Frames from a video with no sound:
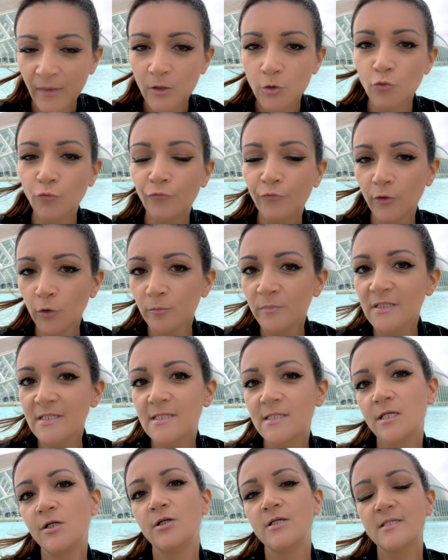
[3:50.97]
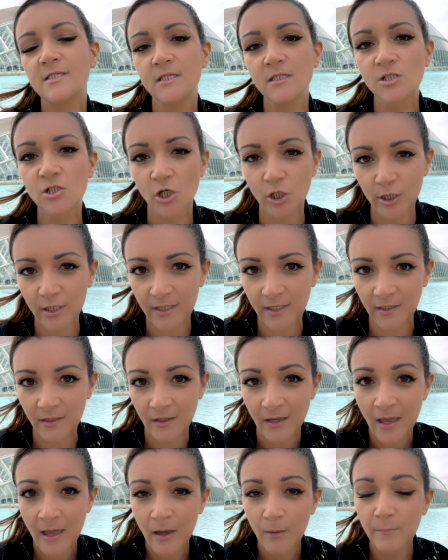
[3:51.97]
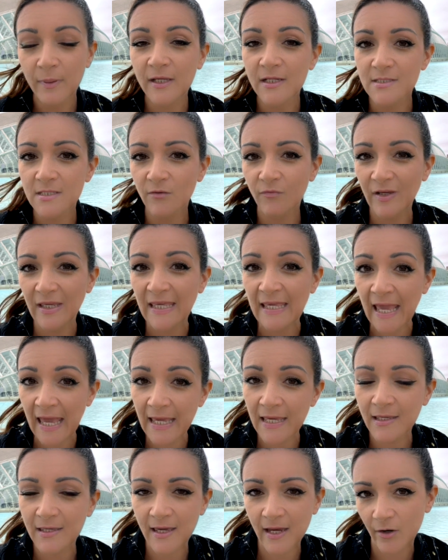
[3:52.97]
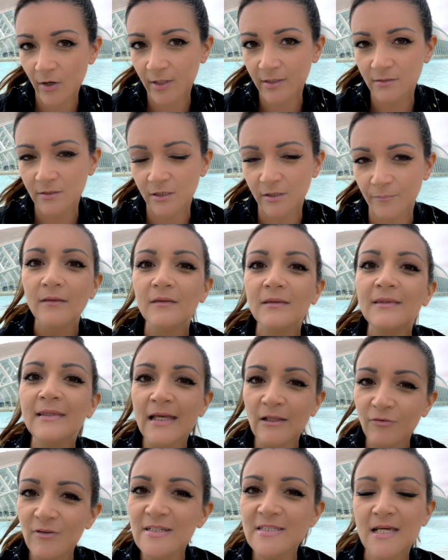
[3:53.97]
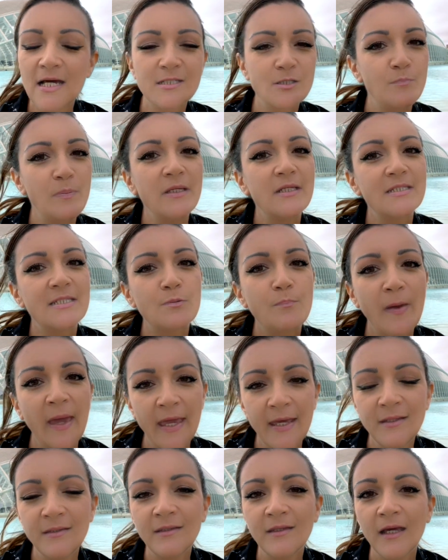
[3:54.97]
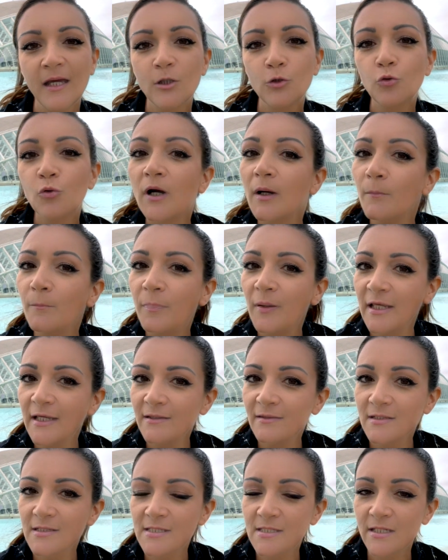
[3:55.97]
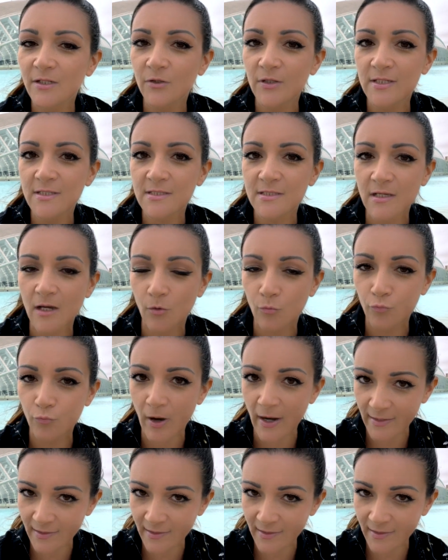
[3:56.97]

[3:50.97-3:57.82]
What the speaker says: to film the series in Turkey because of a gay character. Netflix has picked Spain to complete the series right